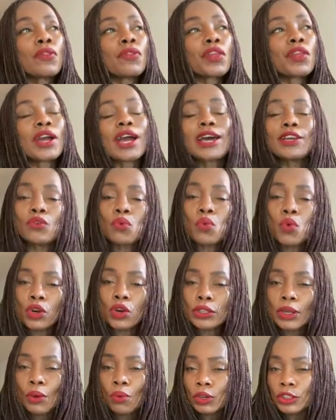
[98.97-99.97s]
the kind of
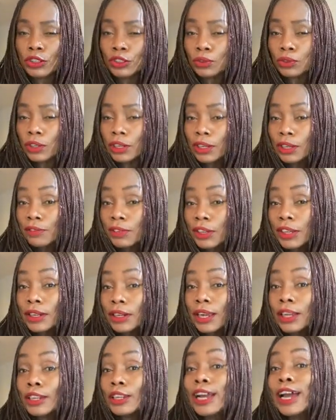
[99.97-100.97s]
world I wanted to live
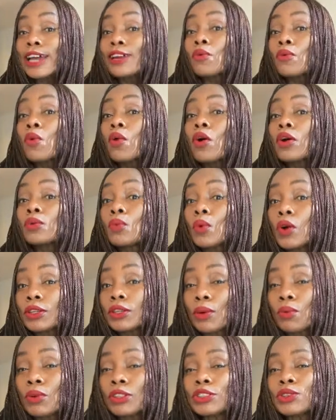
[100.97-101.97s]
in and the kind of
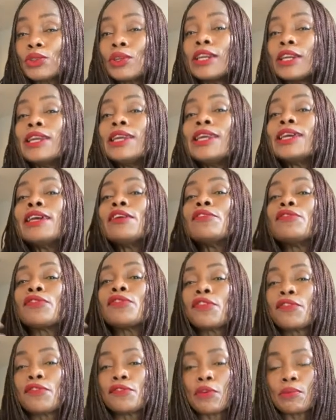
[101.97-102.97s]
world I wanted to live
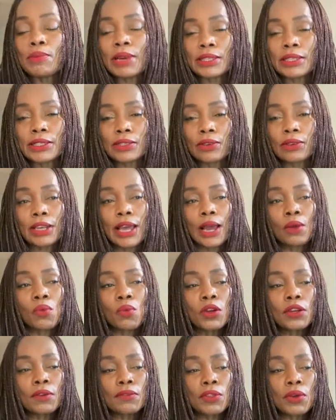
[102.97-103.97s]
for my son. And
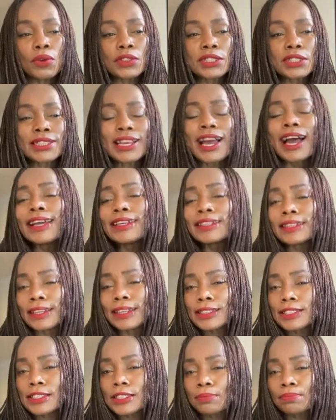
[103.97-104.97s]
one of those is
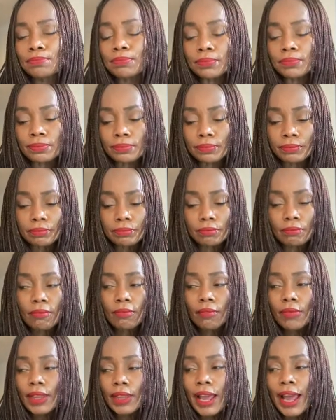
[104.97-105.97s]
kindness.
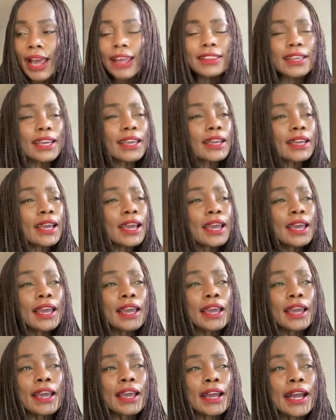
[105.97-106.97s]
I think
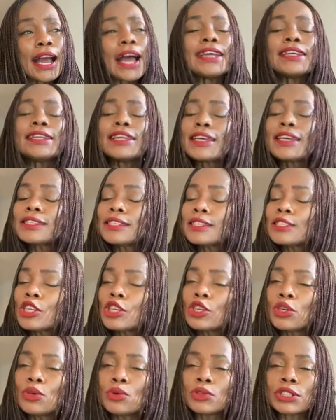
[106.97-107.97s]
kindness is
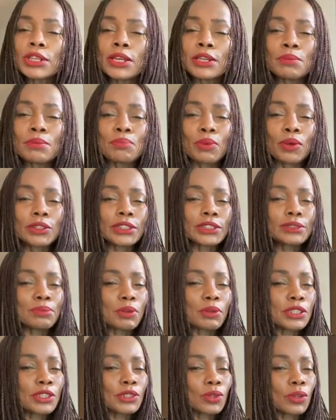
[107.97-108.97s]
huge and important,
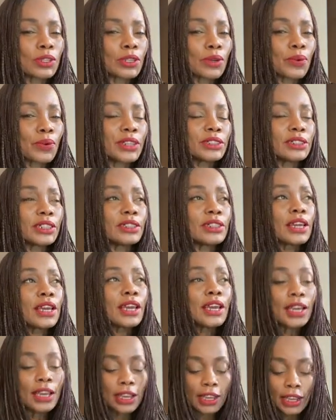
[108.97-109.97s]
but it's underrated.
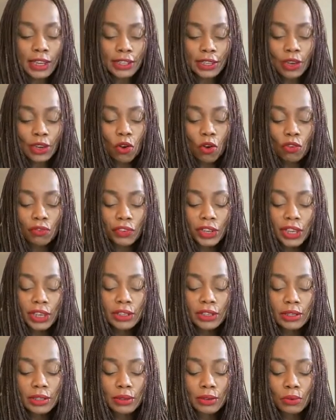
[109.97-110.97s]
In the
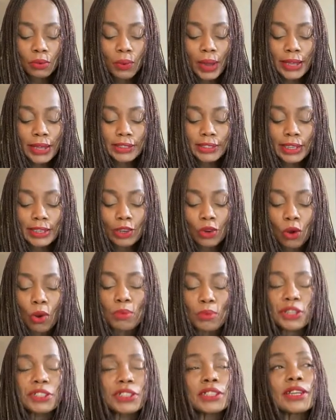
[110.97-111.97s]
COVID, while
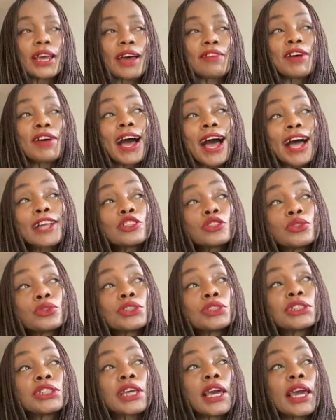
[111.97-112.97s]
telecommuting, I've had to
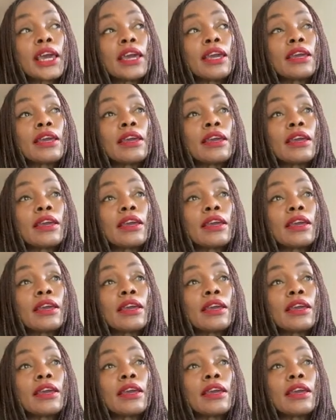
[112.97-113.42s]
stay